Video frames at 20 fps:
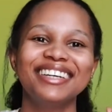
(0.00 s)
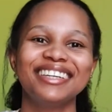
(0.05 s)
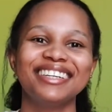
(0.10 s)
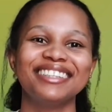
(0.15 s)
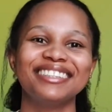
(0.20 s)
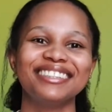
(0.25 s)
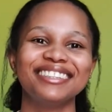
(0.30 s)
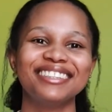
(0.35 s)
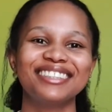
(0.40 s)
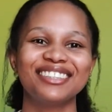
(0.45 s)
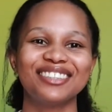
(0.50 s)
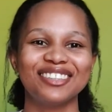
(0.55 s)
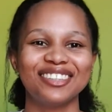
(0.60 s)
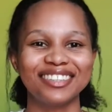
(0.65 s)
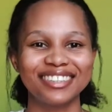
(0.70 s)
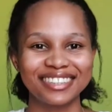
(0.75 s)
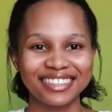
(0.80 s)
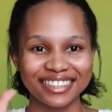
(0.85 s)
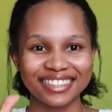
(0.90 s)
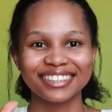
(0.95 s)
into
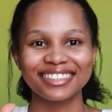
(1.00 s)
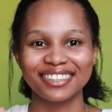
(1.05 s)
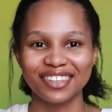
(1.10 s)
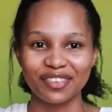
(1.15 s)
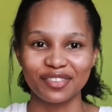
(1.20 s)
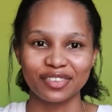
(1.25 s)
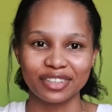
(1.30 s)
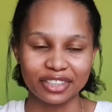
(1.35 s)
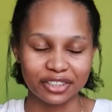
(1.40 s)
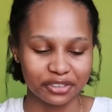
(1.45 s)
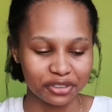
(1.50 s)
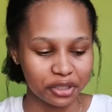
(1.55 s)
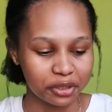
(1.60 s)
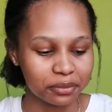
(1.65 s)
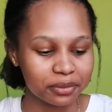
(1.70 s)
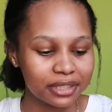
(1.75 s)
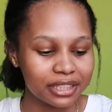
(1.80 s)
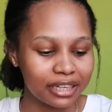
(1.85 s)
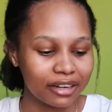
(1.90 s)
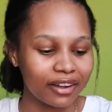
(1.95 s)
six different
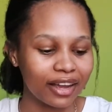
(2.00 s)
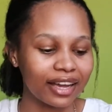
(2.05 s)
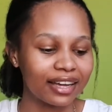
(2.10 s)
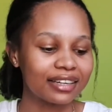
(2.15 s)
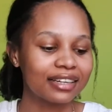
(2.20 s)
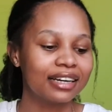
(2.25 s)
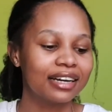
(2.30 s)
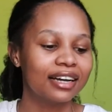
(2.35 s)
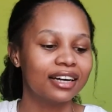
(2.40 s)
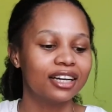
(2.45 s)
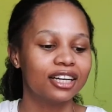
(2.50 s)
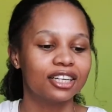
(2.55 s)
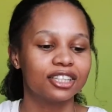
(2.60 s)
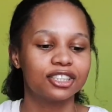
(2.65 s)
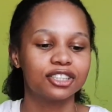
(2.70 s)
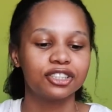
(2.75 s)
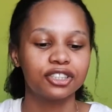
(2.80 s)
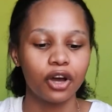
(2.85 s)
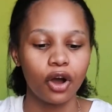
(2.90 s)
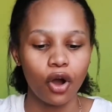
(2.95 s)
groups, okay?
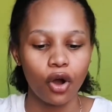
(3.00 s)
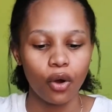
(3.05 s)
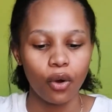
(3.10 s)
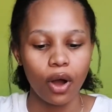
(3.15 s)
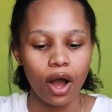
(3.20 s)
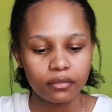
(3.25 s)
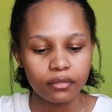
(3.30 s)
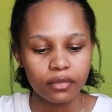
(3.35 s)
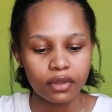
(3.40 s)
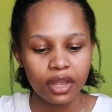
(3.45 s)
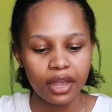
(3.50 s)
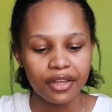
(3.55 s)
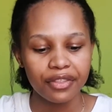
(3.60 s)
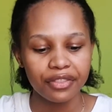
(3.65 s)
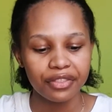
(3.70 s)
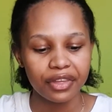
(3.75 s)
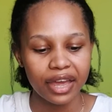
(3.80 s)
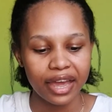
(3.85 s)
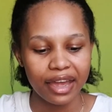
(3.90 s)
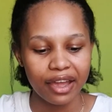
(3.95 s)
So
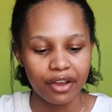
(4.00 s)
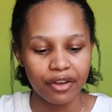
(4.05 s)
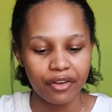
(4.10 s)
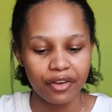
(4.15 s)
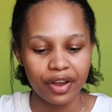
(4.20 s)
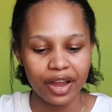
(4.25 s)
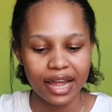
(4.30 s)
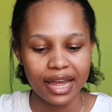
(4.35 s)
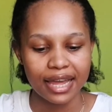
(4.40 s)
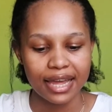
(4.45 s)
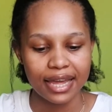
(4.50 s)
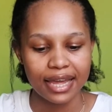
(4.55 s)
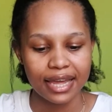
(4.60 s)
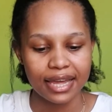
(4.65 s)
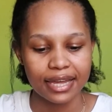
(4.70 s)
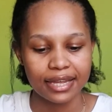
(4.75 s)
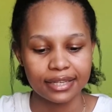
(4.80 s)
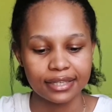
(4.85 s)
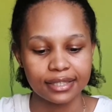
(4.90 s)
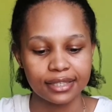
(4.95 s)
there
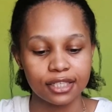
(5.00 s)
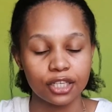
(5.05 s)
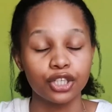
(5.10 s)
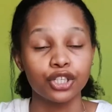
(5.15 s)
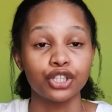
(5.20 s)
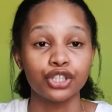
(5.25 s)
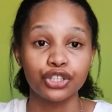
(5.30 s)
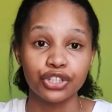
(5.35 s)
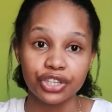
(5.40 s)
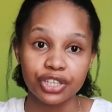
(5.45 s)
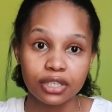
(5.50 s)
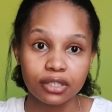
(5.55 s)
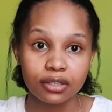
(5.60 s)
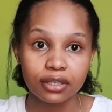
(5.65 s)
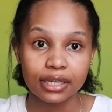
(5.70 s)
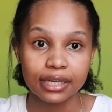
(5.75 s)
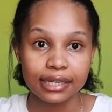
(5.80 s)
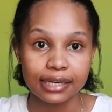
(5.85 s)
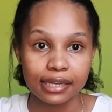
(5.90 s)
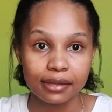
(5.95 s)
is nutritional
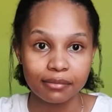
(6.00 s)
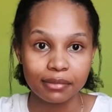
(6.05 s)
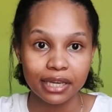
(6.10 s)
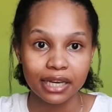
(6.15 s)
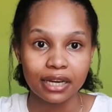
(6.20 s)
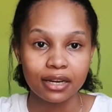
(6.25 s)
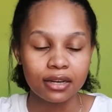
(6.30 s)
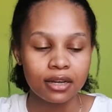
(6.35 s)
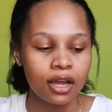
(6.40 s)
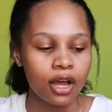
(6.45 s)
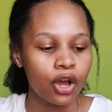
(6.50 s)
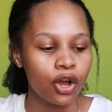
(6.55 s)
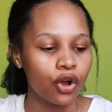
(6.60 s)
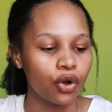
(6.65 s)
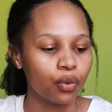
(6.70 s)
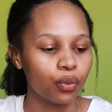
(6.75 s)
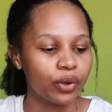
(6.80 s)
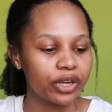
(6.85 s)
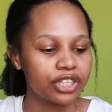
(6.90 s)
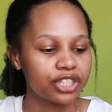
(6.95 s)
anemia,
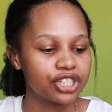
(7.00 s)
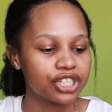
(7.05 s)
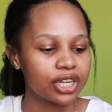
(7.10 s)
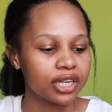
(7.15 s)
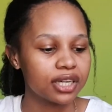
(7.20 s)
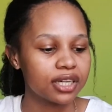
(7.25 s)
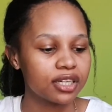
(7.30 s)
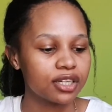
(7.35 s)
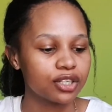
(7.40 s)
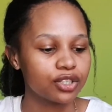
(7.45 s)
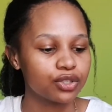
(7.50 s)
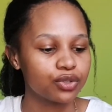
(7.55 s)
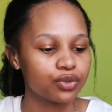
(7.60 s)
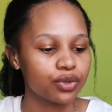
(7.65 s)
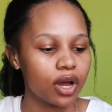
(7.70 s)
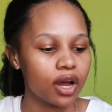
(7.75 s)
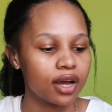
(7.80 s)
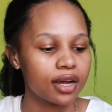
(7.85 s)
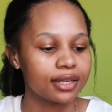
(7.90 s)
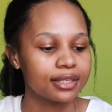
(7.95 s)
which is
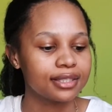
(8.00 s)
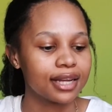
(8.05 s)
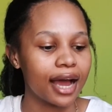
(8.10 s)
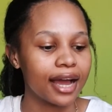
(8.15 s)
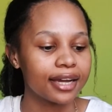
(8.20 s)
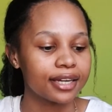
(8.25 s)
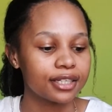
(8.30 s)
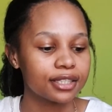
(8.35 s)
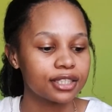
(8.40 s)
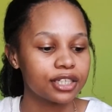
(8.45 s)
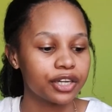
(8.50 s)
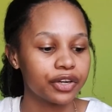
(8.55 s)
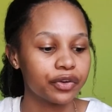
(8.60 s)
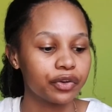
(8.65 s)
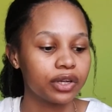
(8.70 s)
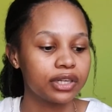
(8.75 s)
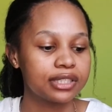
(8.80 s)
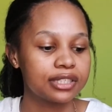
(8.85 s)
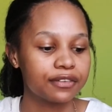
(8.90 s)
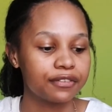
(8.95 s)
a
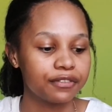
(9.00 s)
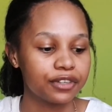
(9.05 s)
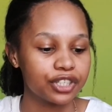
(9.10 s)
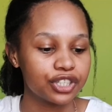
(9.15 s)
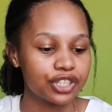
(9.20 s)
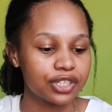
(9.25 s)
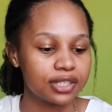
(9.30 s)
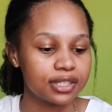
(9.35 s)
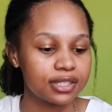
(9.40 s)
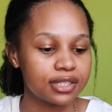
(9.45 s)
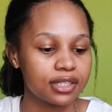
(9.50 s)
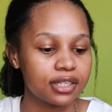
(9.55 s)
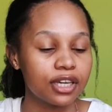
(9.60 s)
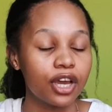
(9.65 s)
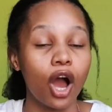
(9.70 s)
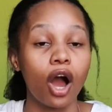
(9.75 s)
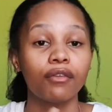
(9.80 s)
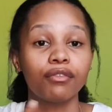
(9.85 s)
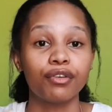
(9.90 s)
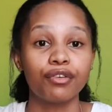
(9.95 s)
dietary
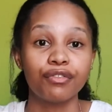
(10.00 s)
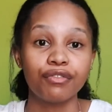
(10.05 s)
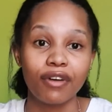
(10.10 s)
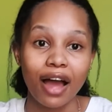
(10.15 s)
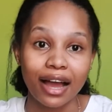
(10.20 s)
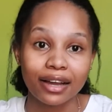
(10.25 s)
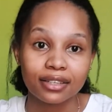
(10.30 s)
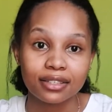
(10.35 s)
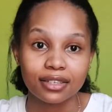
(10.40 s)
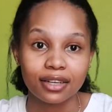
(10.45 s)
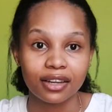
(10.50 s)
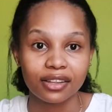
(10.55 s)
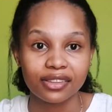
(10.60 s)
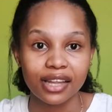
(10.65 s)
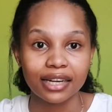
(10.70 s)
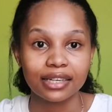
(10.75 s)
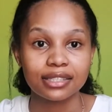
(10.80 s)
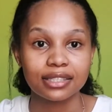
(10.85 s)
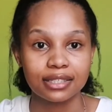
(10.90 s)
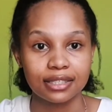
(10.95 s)
deficiency of a factor
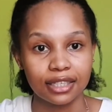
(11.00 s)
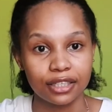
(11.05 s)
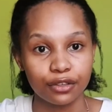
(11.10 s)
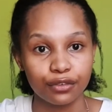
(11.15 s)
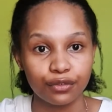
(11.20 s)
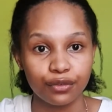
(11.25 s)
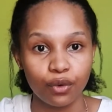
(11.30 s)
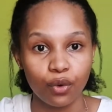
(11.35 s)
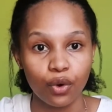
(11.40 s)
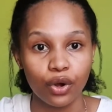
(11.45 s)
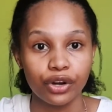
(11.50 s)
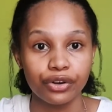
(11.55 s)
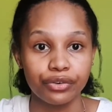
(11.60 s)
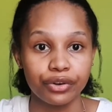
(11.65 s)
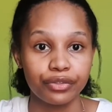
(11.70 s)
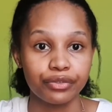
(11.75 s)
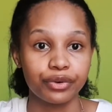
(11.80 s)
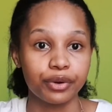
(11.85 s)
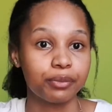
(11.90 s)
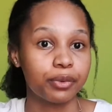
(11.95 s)
that is needed for
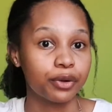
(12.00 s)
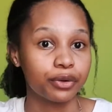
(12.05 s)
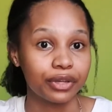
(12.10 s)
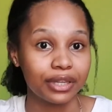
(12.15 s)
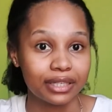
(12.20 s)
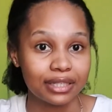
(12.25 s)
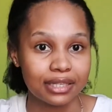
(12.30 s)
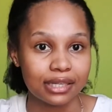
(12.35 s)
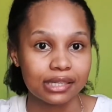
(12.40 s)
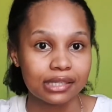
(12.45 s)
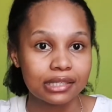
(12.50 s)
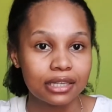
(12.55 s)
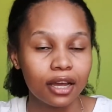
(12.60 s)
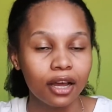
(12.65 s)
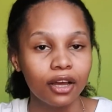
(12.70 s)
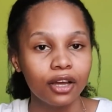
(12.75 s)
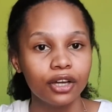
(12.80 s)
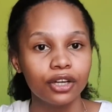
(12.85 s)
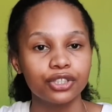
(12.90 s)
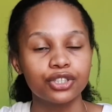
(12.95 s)
erythropoiesis.
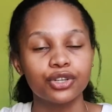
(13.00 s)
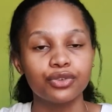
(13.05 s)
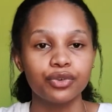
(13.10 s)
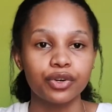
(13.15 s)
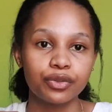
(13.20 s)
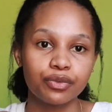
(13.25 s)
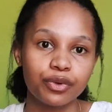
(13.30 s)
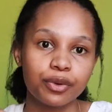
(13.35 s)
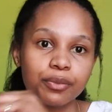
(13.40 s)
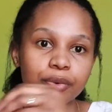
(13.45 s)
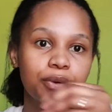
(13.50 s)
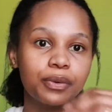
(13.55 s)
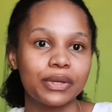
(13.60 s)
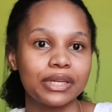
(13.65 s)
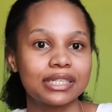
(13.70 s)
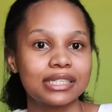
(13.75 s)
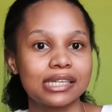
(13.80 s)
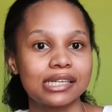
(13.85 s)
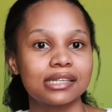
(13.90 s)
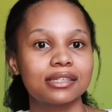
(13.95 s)
So
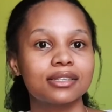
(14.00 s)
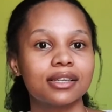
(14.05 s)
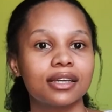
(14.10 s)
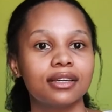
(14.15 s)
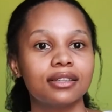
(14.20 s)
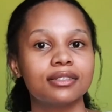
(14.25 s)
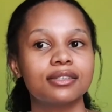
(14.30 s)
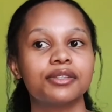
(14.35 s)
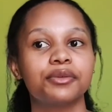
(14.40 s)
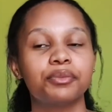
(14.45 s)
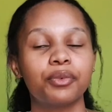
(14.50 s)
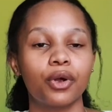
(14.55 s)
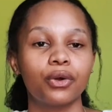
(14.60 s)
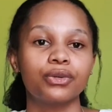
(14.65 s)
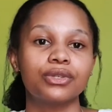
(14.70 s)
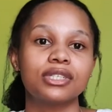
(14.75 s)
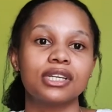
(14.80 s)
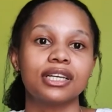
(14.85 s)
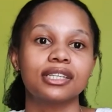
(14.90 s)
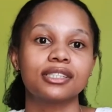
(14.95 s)
erythropoiesis is the
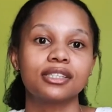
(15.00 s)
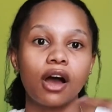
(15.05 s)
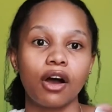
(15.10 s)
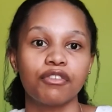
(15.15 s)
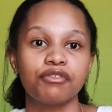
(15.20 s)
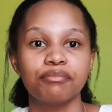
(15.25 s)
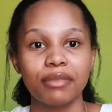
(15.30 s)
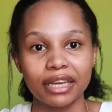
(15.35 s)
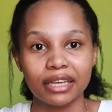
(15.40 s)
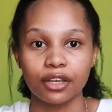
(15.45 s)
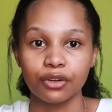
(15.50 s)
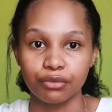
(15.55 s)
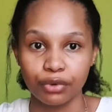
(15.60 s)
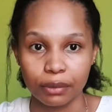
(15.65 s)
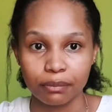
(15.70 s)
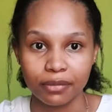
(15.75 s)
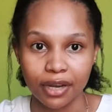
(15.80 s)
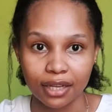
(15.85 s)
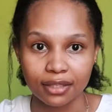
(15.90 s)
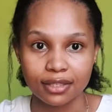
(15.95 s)
process of making
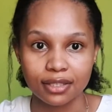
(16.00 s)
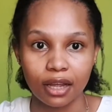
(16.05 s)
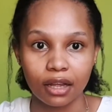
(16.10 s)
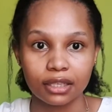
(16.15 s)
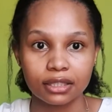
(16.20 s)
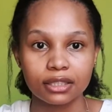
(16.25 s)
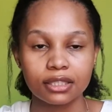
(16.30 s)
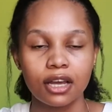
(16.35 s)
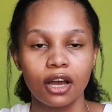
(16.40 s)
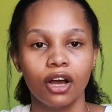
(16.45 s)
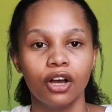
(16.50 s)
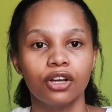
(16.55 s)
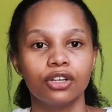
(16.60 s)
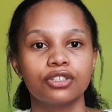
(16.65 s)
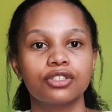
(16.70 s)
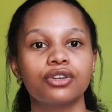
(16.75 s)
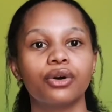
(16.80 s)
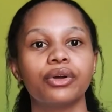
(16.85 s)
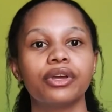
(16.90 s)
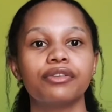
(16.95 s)
red blood cells.
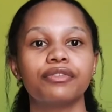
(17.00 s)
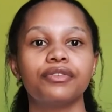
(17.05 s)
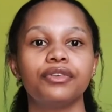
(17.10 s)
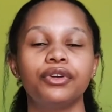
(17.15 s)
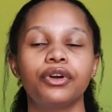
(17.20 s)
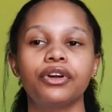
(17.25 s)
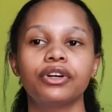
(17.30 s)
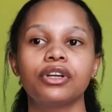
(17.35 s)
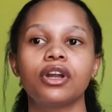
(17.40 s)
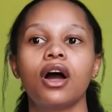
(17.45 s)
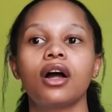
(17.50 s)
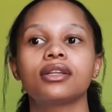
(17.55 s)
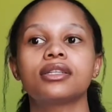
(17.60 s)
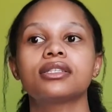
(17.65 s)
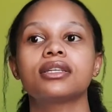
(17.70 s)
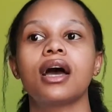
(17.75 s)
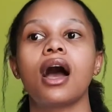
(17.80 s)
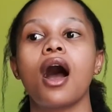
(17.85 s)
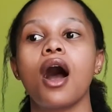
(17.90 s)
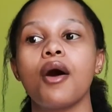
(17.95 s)
So if you're not
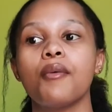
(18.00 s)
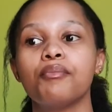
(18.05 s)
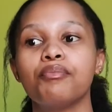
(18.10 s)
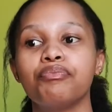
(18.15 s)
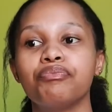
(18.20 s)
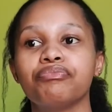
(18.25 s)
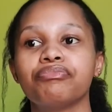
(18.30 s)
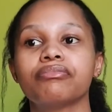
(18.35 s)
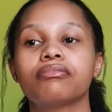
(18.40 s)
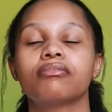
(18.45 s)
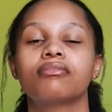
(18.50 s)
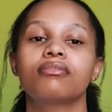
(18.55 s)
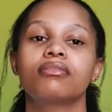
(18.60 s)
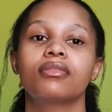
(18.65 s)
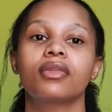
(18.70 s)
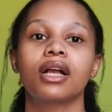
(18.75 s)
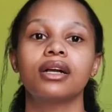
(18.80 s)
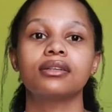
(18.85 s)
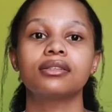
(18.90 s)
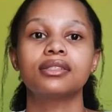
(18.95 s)

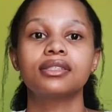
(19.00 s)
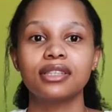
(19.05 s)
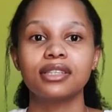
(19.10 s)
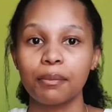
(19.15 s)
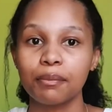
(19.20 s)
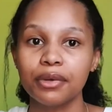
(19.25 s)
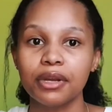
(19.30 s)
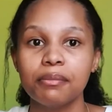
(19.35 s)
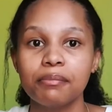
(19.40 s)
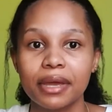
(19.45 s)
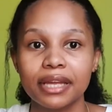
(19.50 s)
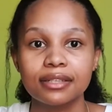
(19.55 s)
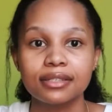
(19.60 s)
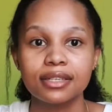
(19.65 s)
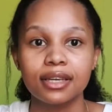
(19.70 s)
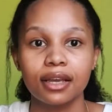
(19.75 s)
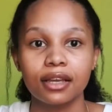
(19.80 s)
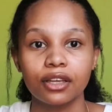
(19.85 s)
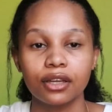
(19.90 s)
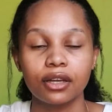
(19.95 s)

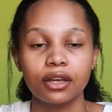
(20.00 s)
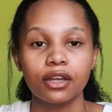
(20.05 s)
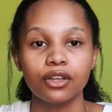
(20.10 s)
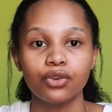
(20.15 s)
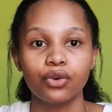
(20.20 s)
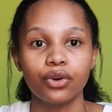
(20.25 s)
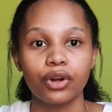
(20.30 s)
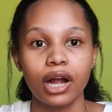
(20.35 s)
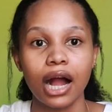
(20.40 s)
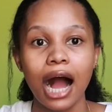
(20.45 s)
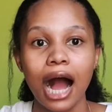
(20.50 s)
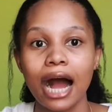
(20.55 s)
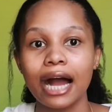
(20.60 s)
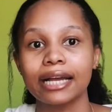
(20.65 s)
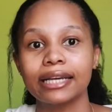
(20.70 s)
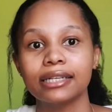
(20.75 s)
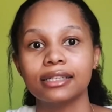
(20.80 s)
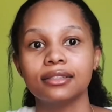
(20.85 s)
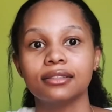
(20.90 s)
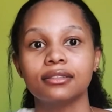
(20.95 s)
supplementing your
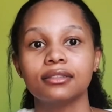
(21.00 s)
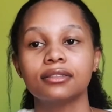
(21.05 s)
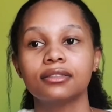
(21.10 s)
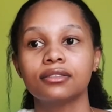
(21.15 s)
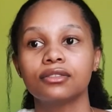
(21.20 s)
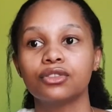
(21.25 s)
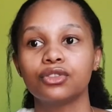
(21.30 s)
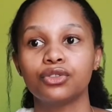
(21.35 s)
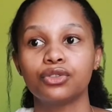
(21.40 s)
iron